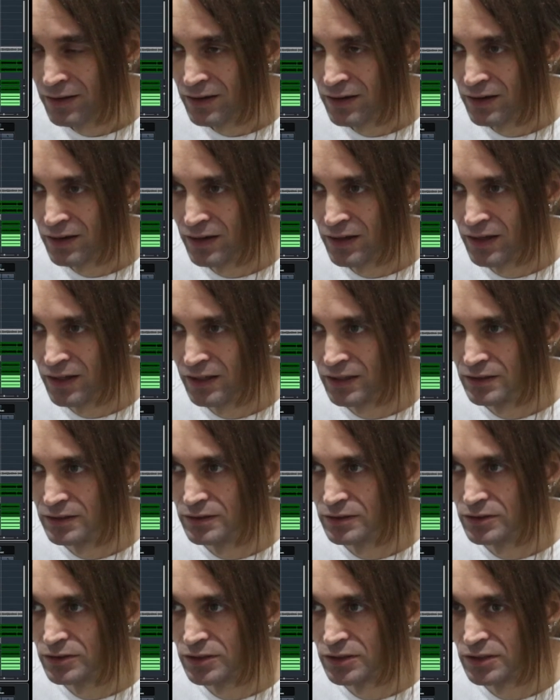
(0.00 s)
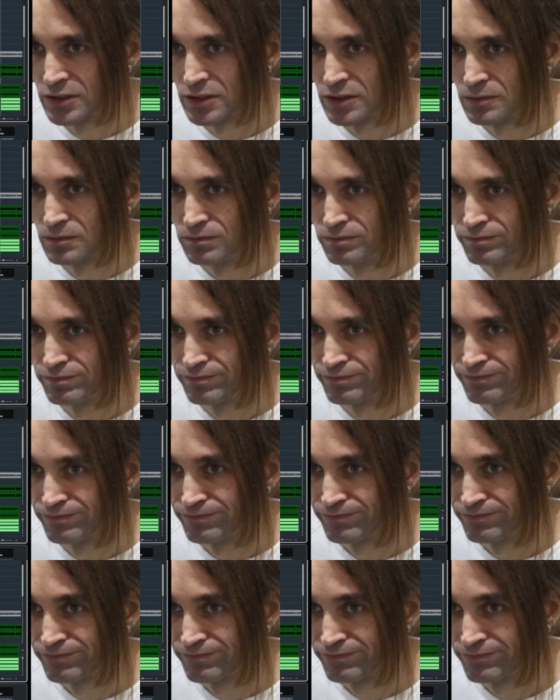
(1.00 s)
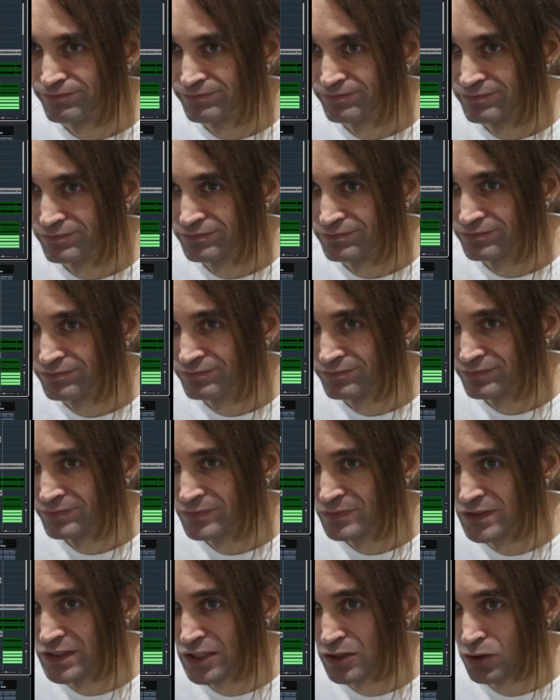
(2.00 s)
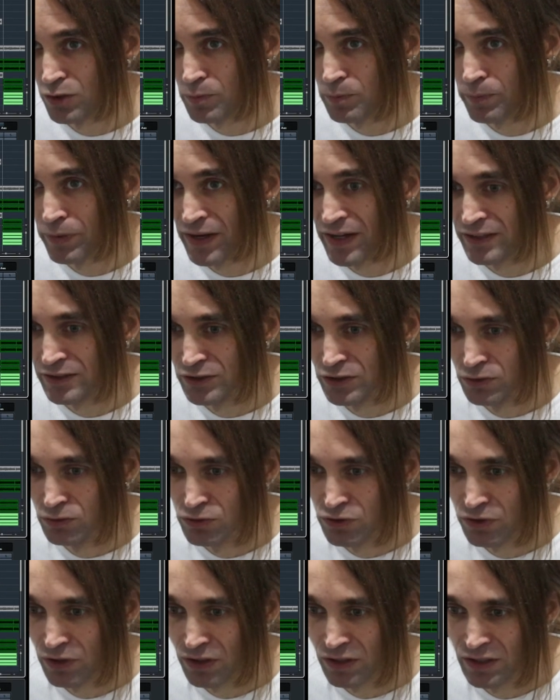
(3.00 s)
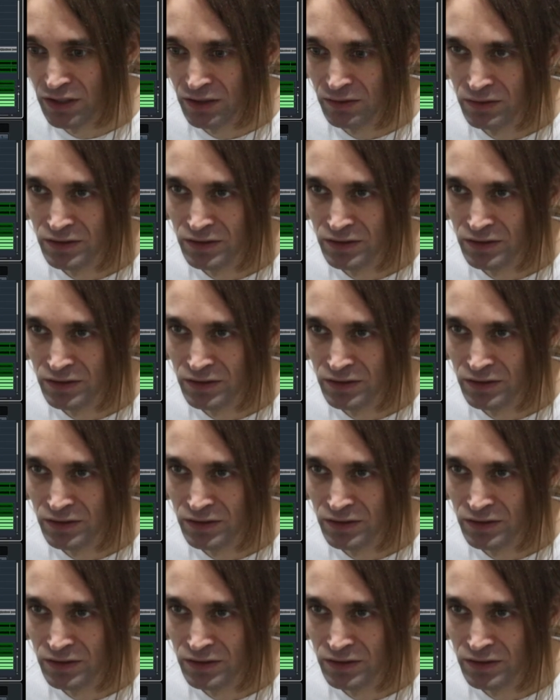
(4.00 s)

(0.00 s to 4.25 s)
And they're not panned usually.